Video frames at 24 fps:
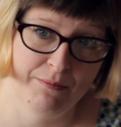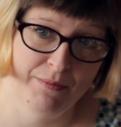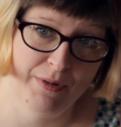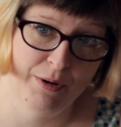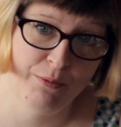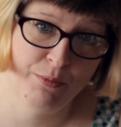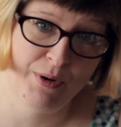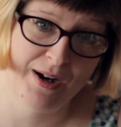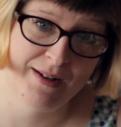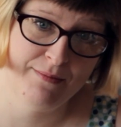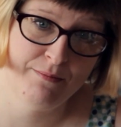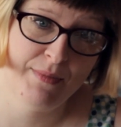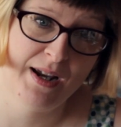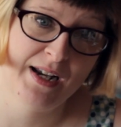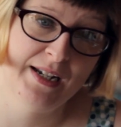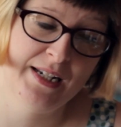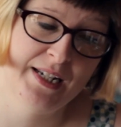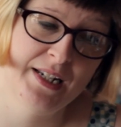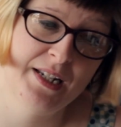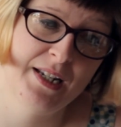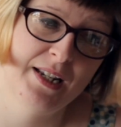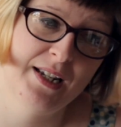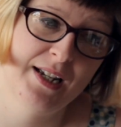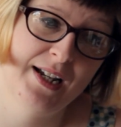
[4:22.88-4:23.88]
when
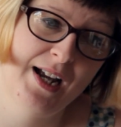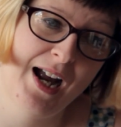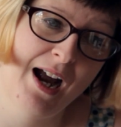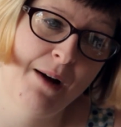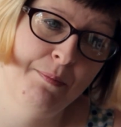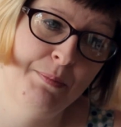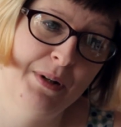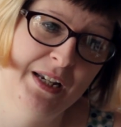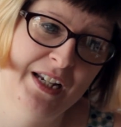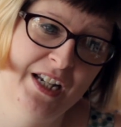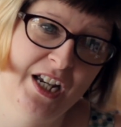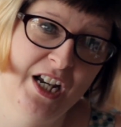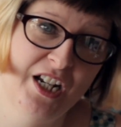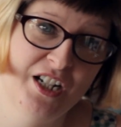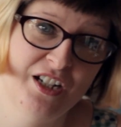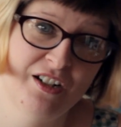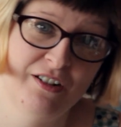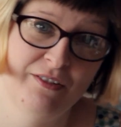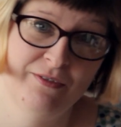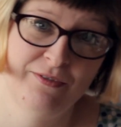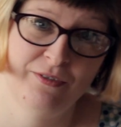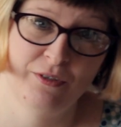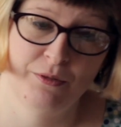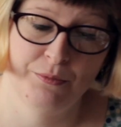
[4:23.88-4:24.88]
many
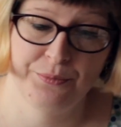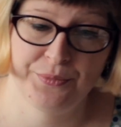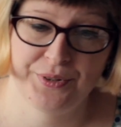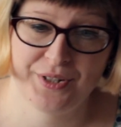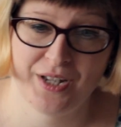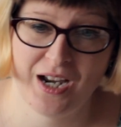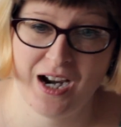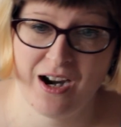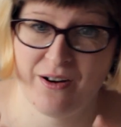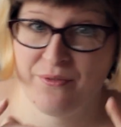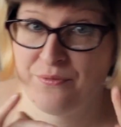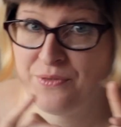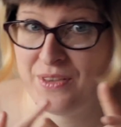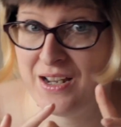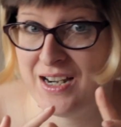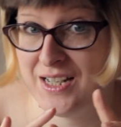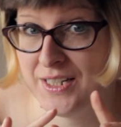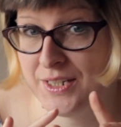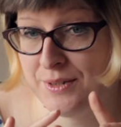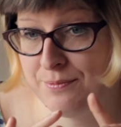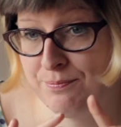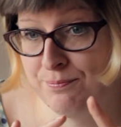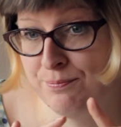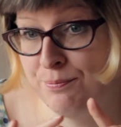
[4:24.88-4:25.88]
application forms have
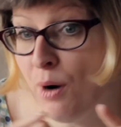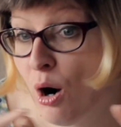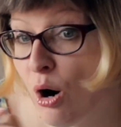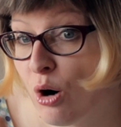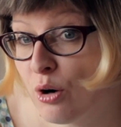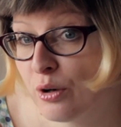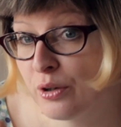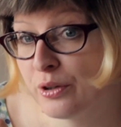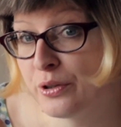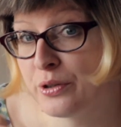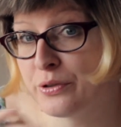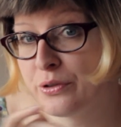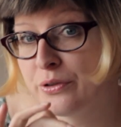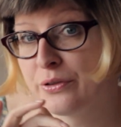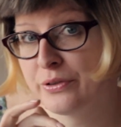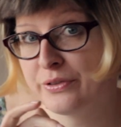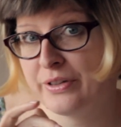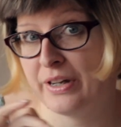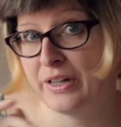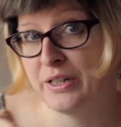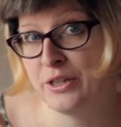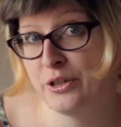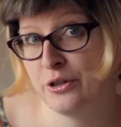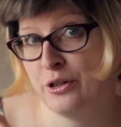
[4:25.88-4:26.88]
that box
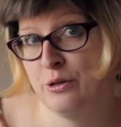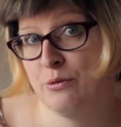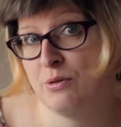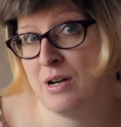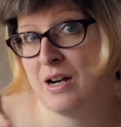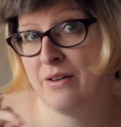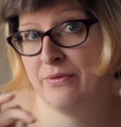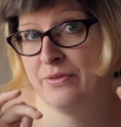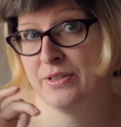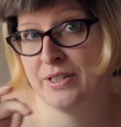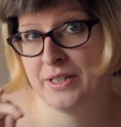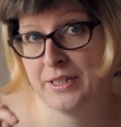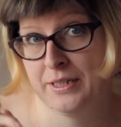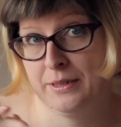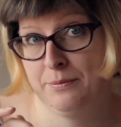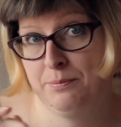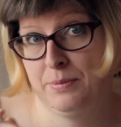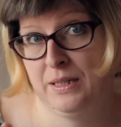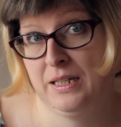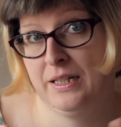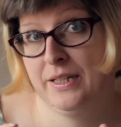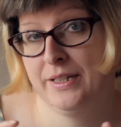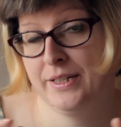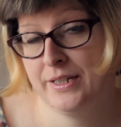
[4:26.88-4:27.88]
saying, do you have
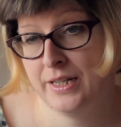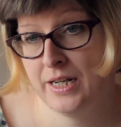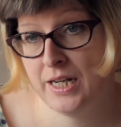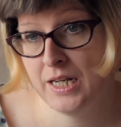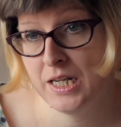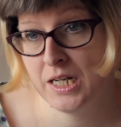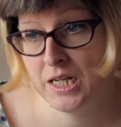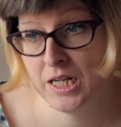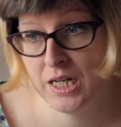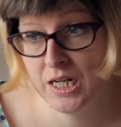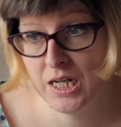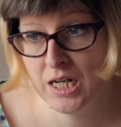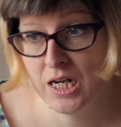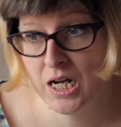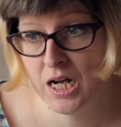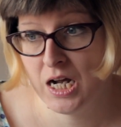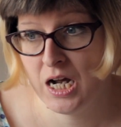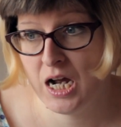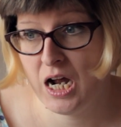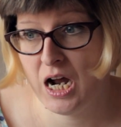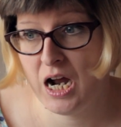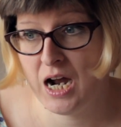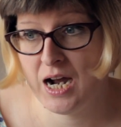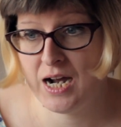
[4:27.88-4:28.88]
disability?
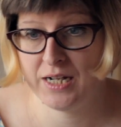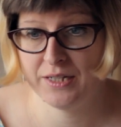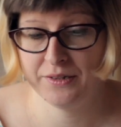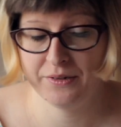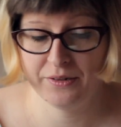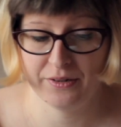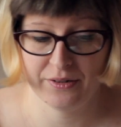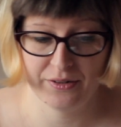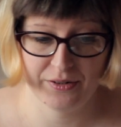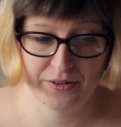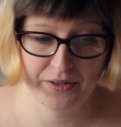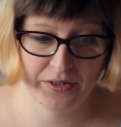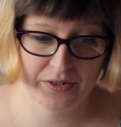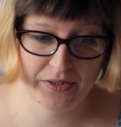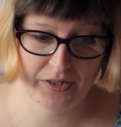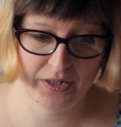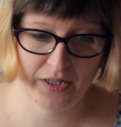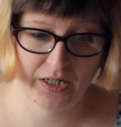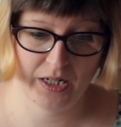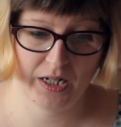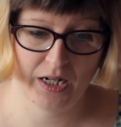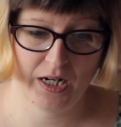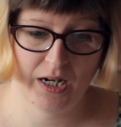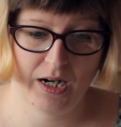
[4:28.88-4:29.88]
And
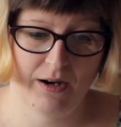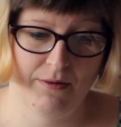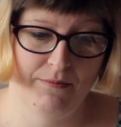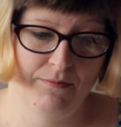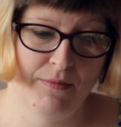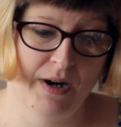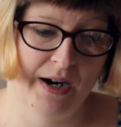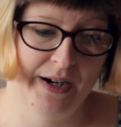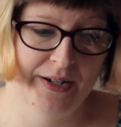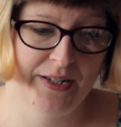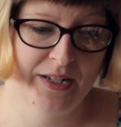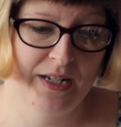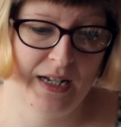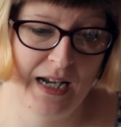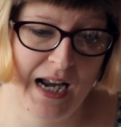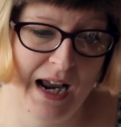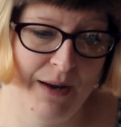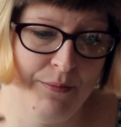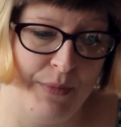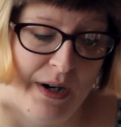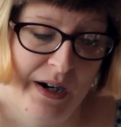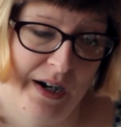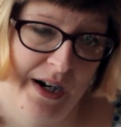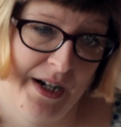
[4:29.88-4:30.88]
my
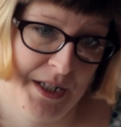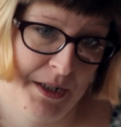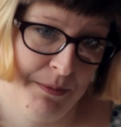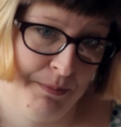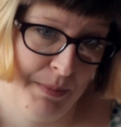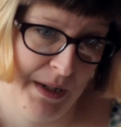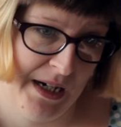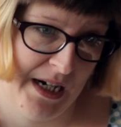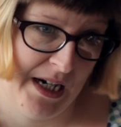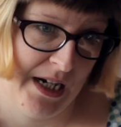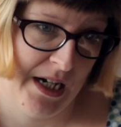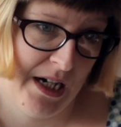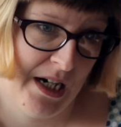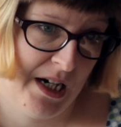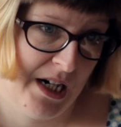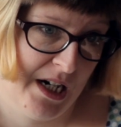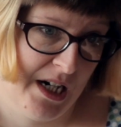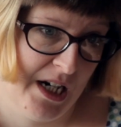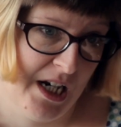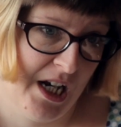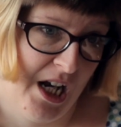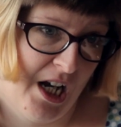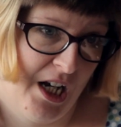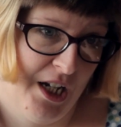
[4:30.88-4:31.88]
dilemma has been,
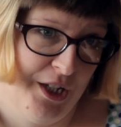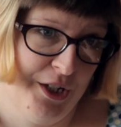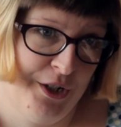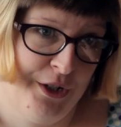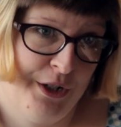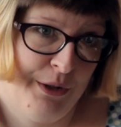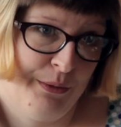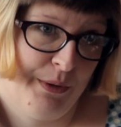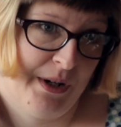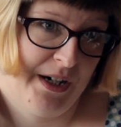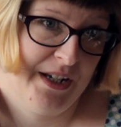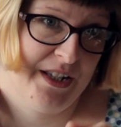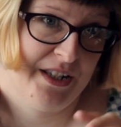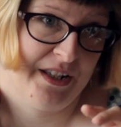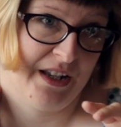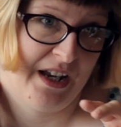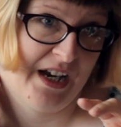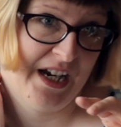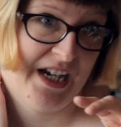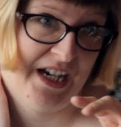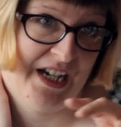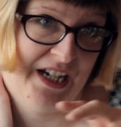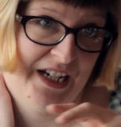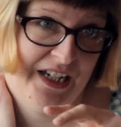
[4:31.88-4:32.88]
do I
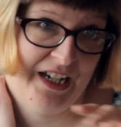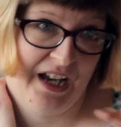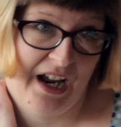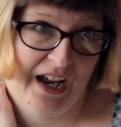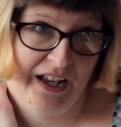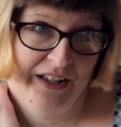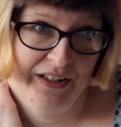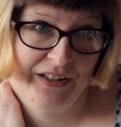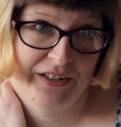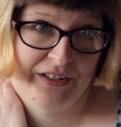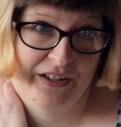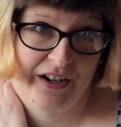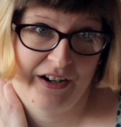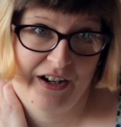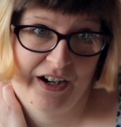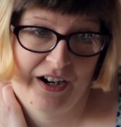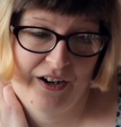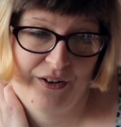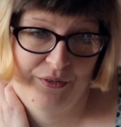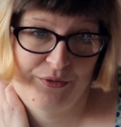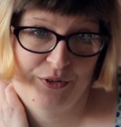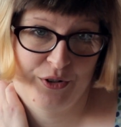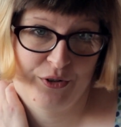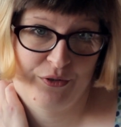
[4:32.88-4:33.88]
say yes, I
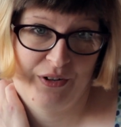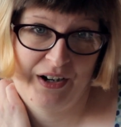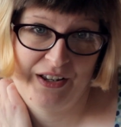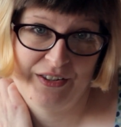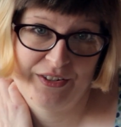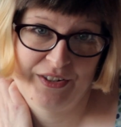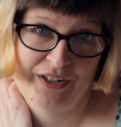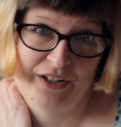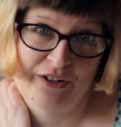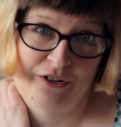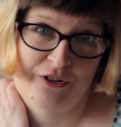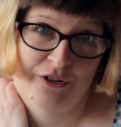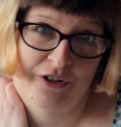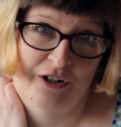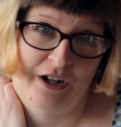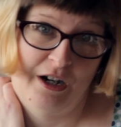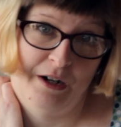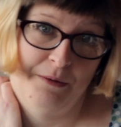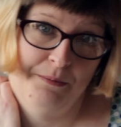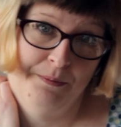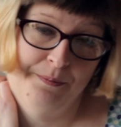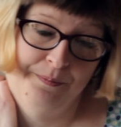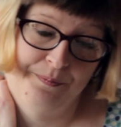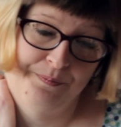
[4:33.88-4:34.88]
have Tourette's
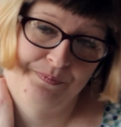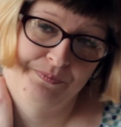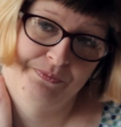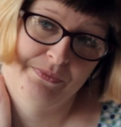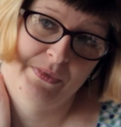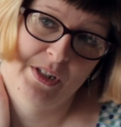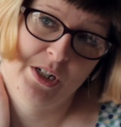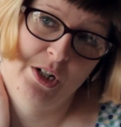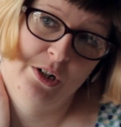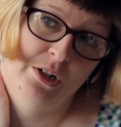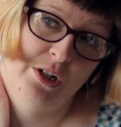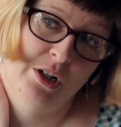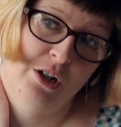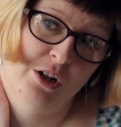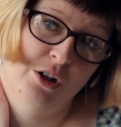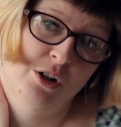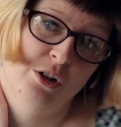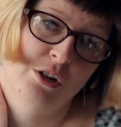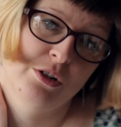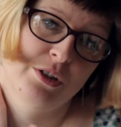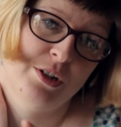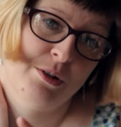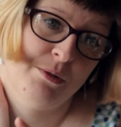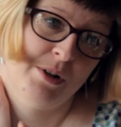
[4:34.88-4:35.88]
syndrome,
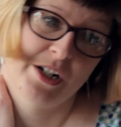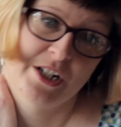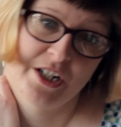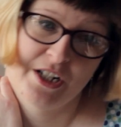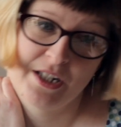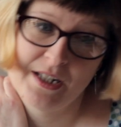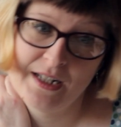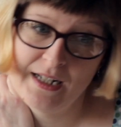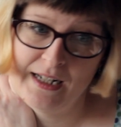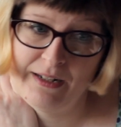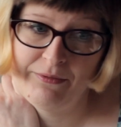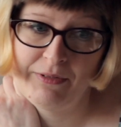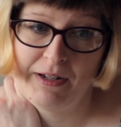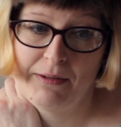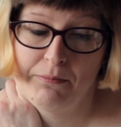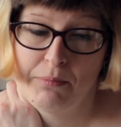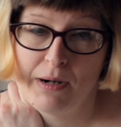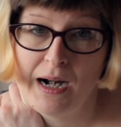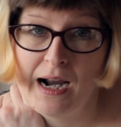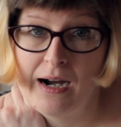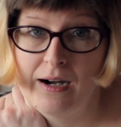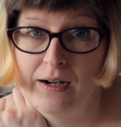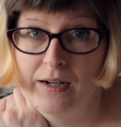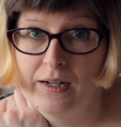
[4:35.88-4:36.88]
or do I just leave it
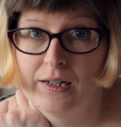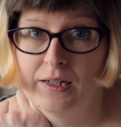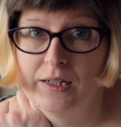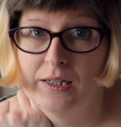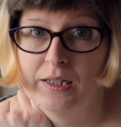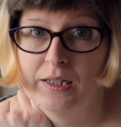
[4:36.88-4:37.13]
blank?